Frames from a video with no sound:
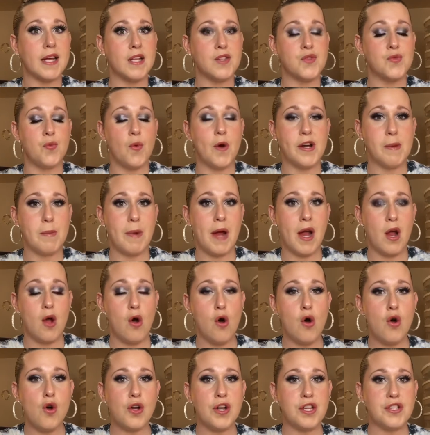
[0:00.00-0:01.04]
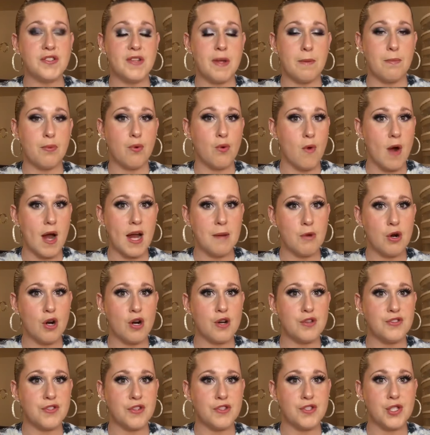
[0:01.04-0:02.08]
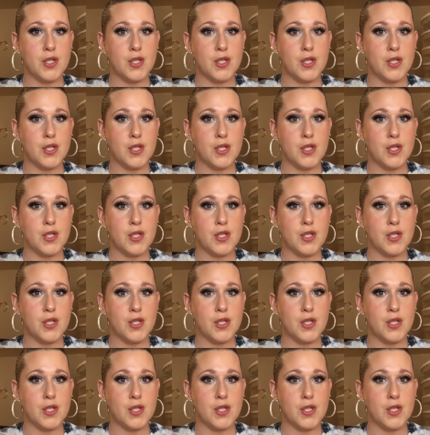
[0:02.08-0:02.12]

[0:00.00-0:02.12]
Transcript: It's one of my oldest primers,